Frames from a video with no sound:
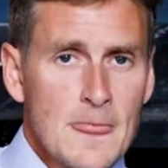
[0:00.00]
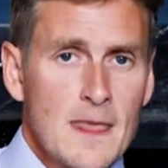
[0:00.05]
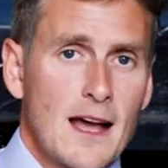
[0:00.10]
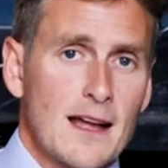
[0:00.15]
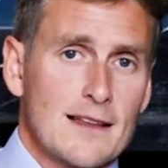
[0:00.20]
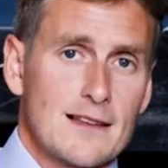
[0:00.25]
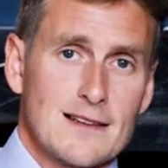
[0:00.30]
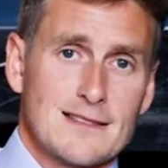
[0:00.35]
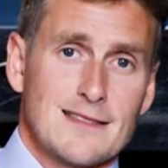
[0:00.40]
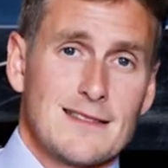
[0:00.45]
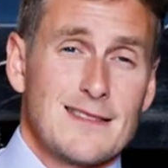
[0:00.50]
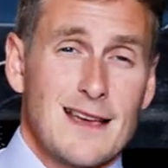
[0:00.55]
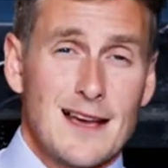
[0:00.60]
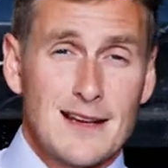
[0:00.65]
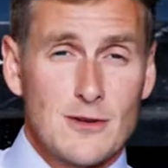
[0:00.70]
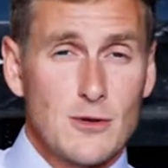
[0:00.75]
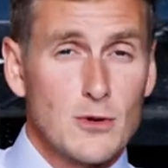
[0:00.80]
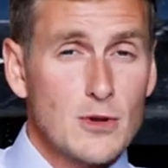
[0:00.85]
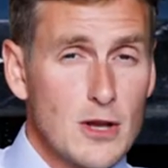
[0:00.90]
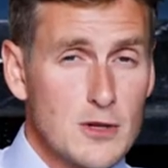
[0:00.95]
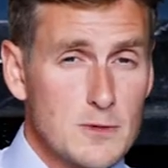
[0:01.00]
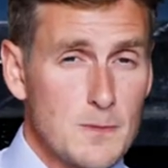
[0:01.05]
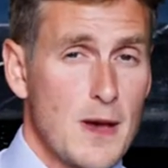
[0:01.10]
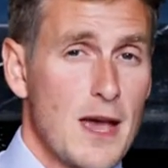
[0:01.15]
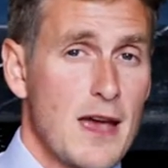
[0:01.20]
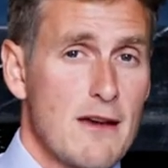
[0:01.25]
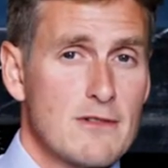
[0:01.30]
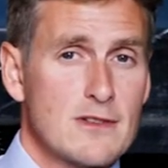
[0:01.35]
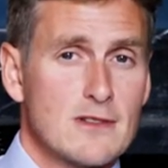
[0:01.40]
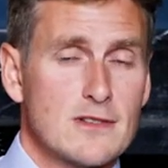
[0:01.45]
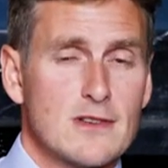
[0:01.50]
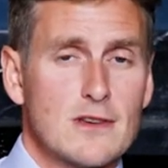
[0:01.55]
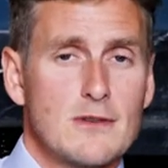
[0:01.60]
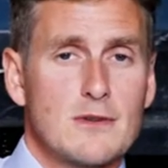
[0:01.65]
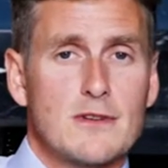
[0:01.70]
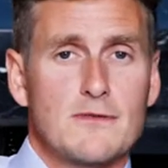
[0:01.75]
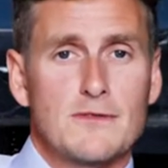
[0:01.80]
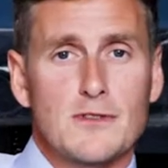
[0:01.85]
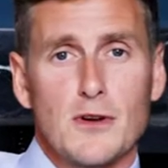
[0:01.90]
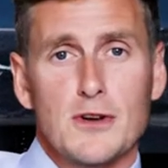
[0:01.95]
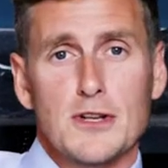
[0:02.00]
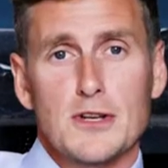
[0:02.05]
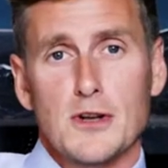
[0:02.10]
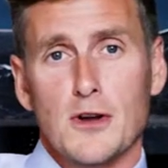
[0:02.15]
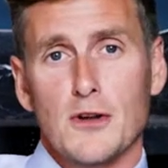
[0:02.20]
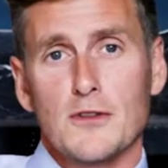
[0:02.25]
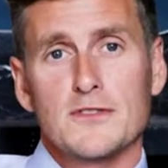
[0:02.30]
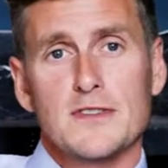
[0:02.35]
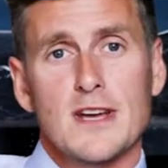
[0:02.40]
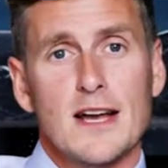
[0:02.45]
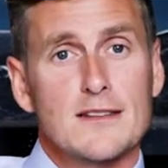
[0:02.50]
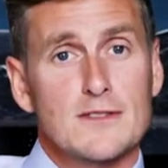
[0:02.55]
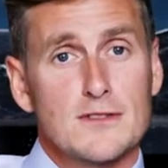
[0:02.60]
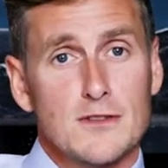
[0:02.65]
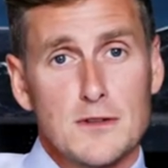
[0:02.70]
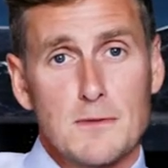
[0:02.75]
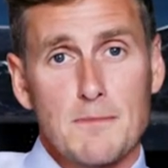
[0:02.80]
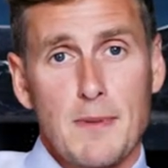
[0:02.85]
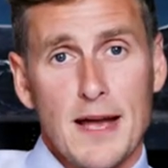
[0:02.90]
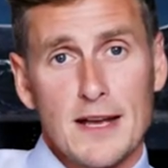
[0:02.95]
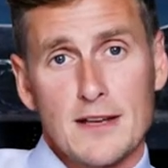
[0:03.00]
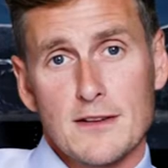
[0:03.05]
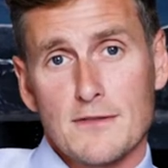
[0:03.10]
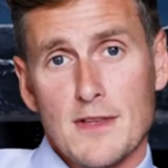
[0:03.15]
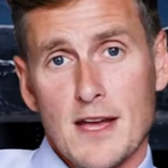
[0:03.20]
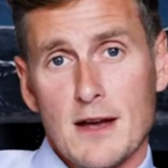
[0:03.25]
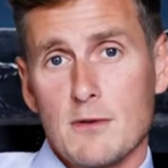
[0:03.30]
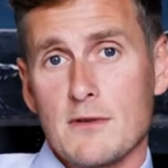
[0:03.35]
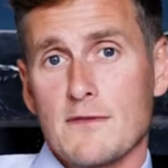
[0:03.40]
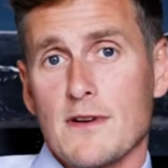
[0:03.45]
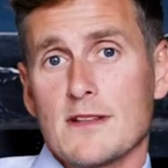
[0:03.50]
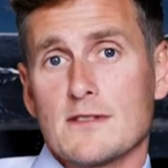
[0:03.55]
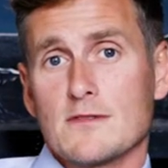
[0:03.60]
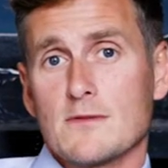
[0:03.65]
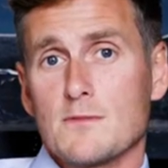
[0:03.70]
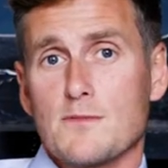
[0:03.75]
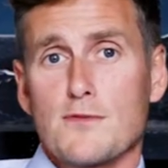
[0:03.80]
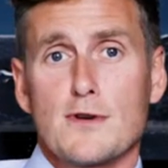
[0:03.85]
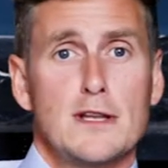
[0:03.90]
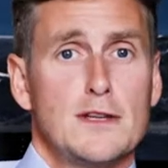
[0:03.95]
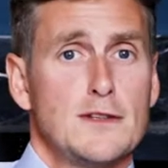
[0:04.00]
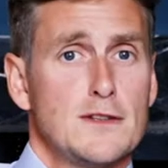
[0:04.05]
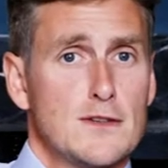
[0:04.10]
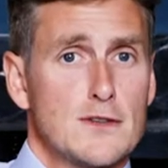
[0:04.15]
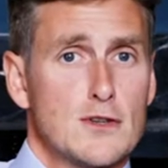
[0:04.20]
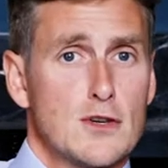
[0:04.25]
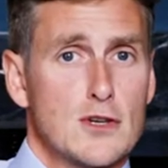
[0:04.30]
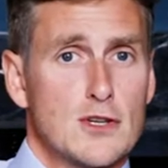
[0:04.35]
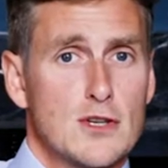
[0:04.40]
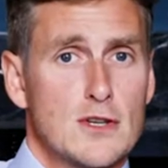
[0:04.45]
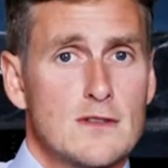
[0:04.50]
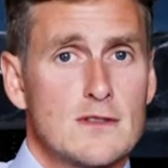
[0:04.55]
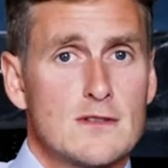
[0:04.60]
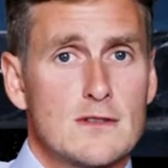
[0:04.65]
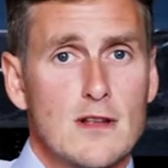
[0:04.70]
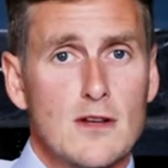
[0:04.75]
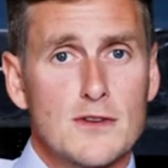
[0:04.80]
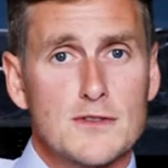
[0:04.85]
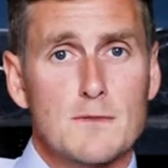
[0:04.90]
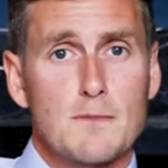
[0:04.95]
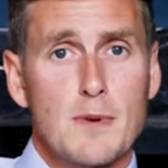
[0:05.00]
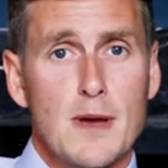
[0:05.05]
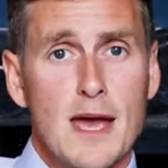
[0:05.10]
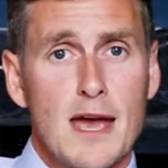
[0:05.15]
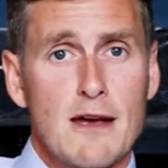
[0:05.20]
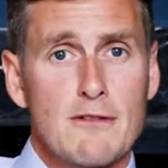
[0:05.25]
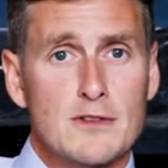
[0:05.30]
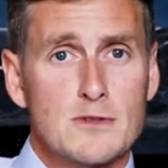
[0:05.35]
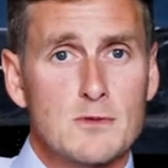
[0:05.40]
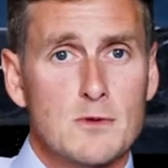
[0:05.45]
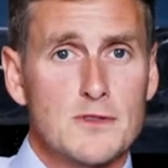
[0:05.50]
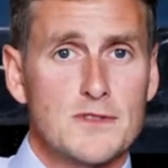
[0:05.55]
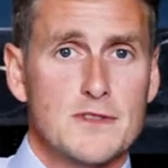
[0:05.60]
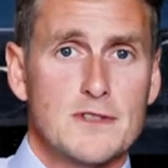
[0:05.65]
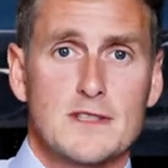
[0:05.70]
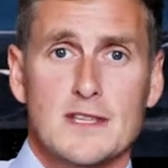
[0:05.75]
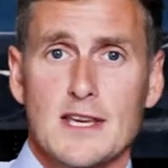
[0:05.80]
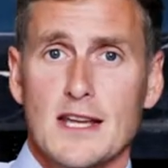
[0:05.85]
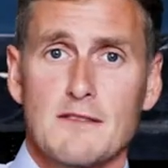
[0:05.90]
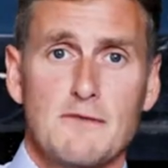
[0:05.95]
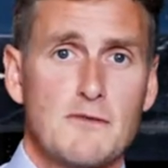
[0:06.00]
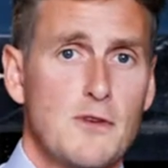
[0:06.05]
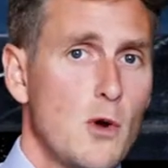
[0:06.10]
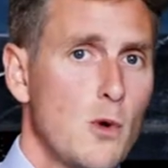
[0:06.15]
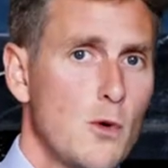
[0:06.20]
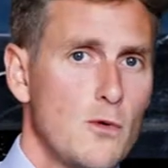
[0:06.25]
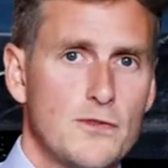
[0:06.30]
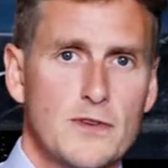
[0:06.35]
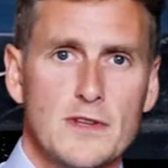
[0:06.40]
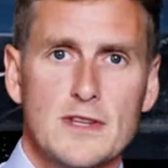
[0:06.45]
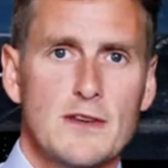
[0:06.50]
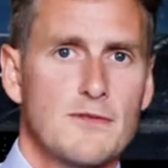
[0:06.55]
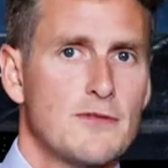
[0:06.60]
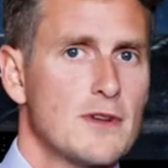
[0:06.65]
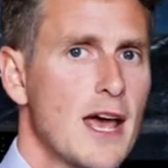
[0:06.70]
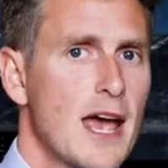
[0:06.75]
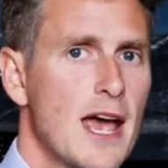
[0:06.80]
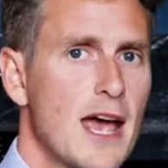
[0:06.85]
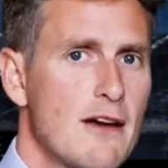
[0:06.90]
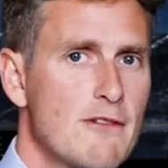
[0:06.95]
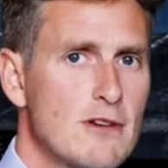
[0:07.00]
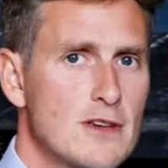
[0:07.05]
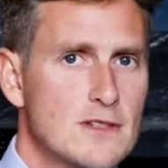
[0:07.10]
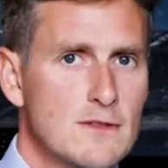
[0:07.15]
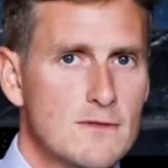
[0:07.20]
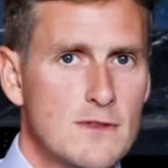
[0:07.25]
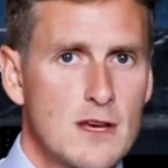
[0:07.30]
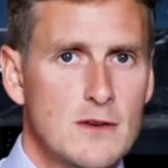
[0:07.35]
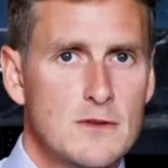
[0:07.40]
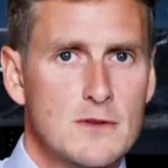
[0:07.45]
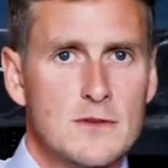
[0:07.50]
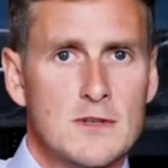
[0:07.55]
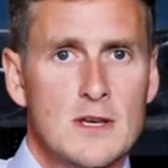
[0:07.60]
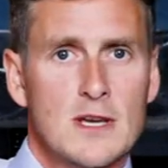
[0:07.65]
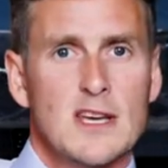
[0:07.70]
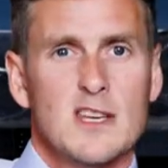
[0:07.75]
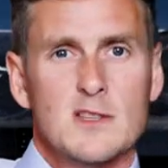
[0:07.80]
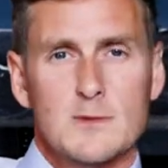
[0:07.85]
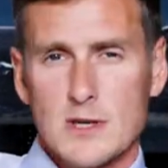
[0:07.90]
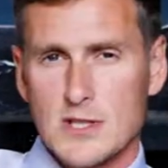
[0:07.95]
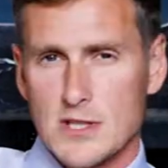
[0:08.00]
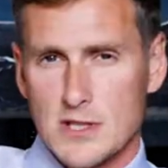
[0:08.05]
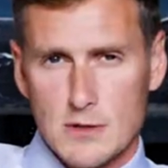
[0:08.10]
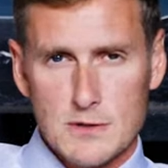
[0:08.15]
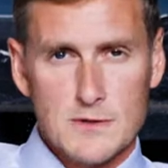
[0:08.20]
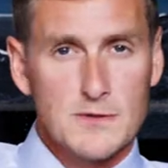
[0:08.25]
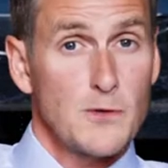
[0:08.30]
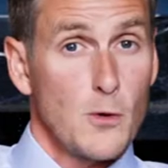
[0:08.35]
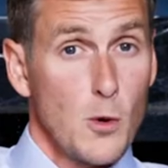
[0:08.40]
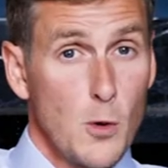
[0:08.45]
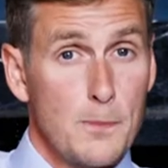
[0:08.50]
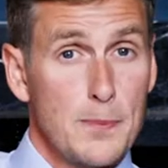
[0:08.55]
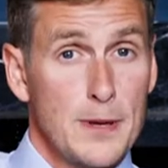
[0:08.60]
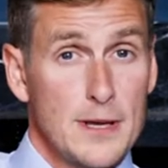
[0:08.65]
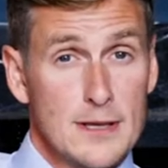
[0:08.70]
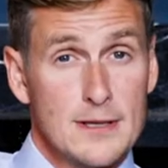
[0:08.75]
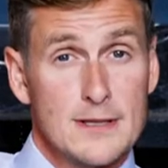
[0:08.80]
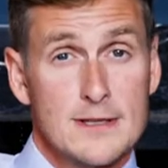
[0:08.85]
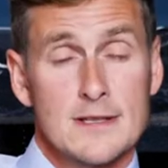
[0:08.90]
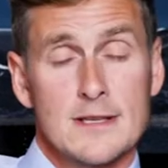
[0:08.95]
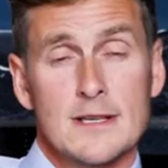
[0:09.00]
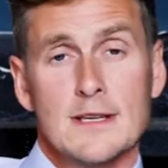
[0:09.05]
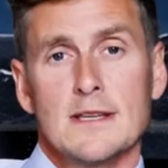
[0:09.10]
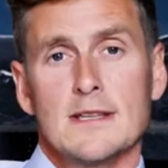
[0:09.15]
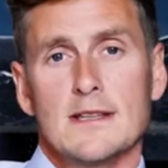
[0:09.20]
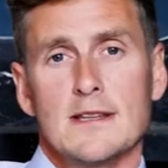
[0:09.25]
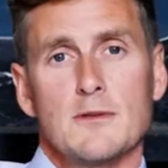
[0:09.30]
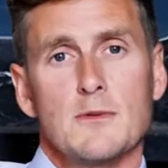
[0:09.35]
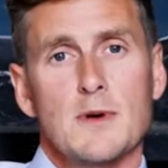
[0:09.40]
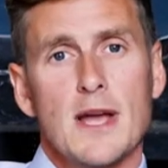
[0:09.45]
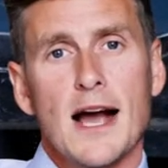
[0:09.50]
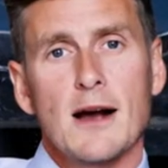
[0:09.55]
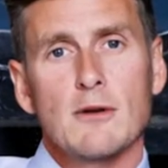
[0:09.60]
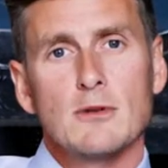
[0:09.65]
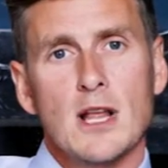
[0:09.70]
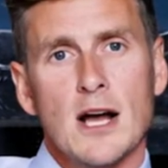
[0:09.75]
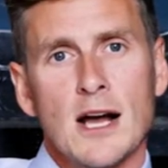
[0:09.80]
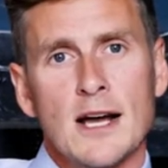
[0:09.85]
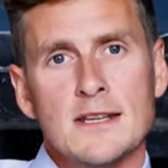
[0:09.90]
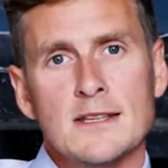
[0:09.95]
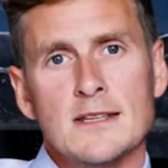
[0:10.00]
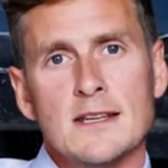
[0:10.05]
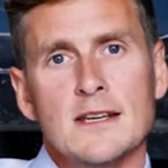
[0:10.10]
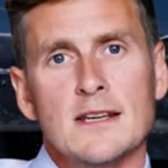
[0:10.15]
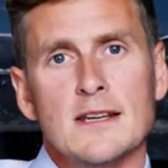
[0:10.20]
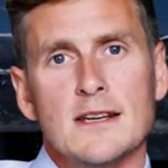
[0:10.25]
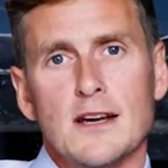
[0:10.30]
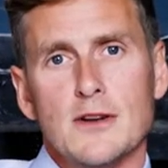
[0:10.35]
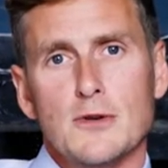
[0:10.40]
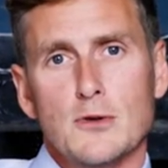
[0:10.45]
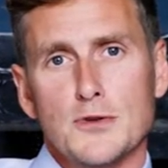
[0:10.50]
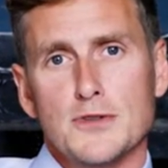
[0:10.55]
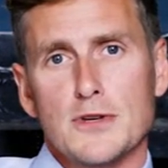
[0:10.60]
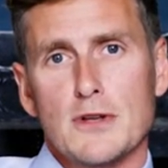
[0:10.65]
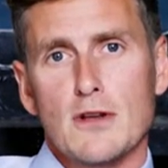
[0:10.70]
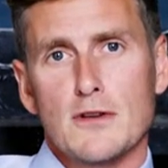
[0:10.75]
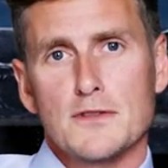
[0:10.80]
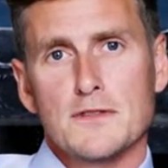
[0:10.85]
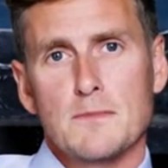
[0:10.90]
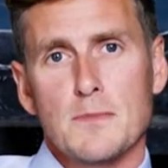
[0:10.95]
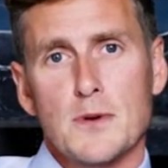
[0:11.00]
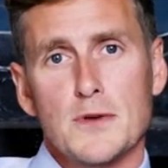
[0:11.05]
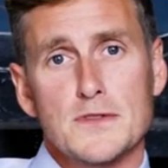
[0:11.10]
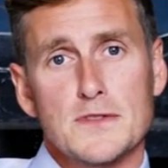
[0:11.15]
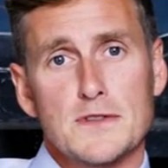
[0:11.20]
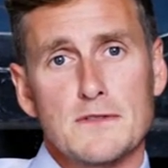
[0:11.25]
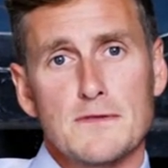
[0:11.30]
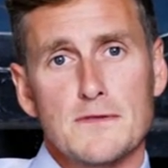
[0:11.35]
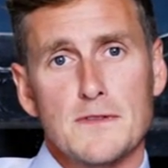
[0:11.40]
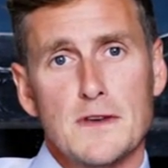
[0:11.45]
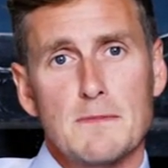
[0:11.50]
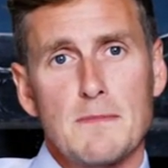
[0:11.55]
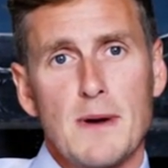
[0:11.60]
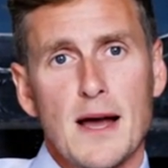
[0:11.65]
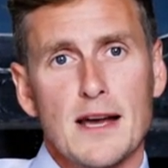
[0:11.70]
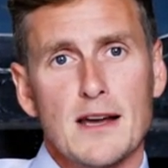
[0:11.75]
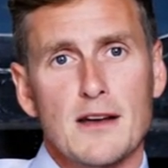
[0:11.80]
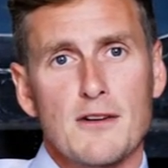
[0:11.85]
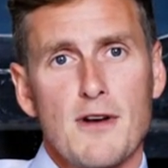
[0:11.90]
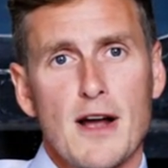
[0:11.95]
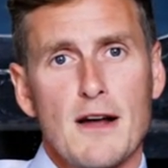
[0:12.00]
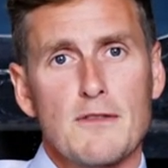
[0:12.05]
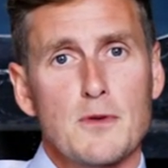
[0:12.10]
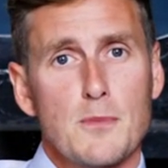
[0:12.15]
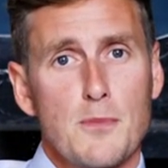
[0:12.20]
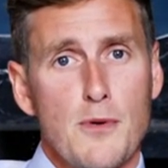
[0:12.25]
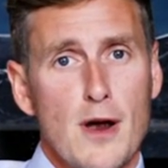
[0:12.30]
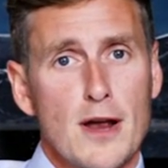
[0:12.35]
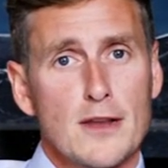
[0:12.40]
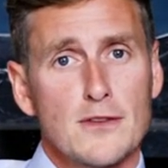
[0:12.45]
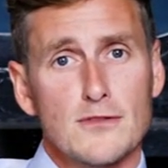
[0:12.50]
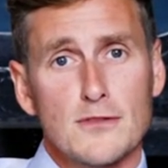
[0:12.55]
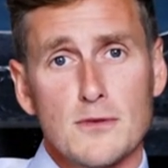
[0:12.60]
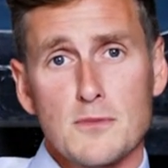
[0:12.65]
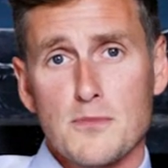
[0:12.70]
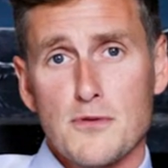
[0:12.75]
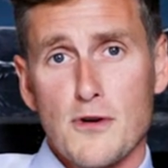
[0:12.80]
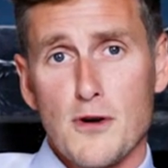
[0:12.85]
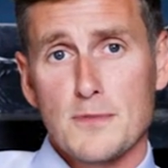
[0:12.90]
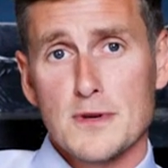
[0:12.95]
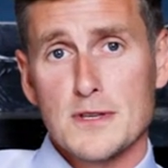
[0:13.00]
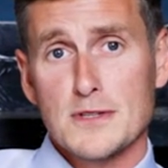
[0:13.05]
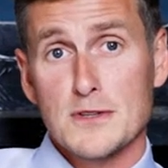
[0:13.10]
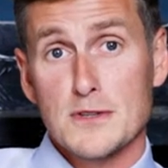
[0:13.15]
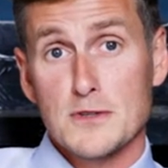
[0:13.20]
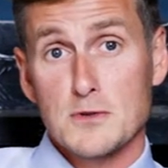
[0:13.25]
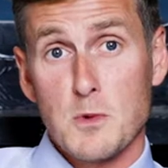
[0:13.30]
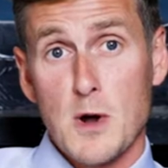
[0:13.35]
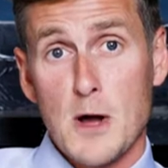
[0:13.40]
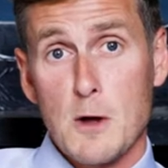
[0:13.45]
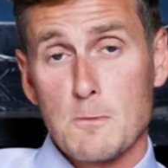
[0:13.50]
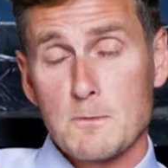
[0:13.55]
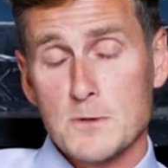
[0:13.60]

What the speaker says: I'd like to thank all those parents who have got in contact on the back of that. We've had some brilliant discussions, lots of parents wanting to get involved in different areas of those, especially those four pillars that we outlined, and also lots of positive feedback around the Bryanston promise as well.